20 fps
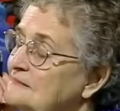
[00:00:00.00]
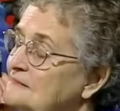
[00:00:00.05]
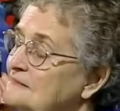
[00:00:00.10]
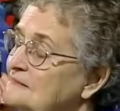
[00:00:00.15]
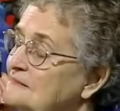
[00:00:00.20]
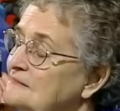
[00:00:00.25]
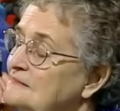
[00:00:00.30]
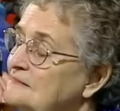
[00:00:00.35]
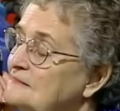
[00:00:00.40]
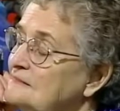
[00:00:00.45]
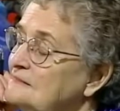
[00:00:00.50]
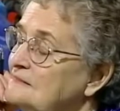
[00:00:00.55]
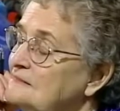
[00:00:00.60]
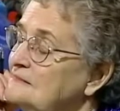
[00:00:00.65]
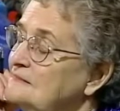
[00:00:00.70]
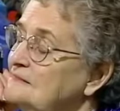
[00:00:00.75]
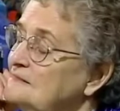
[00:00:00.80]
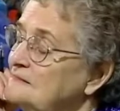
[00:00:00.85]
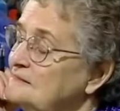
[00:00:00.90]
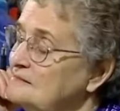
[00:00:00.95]
pronounce it.
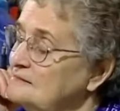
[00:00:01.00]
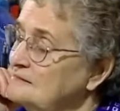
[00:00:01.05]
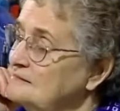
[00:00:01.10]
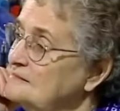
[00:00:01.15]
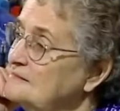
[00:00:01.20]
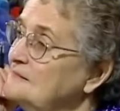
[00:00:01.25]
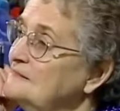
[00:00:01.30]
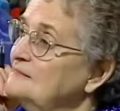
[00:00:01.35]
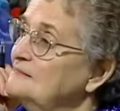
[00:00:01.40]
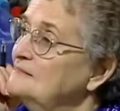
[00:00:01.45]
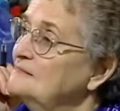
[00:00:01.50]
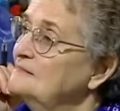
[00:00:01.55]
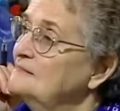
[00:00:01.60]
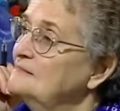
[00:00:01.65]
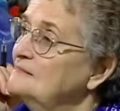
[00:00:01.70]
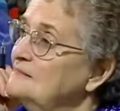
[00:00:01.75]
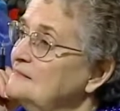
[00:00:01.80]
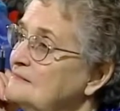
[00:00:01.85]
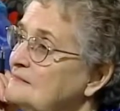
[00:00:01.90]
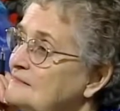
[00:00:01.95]
And
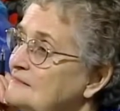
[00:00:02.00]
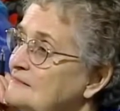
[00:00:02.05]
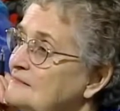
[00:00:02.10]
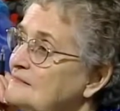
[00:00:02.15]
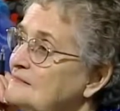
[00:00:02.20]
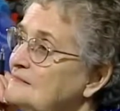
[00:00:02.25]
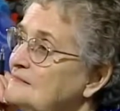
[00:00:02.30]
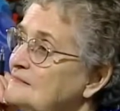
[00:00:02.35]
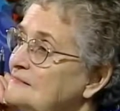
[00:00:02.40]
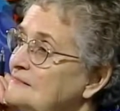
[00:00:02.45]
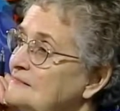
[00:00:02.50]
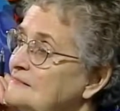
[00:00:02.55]
some of the Jews were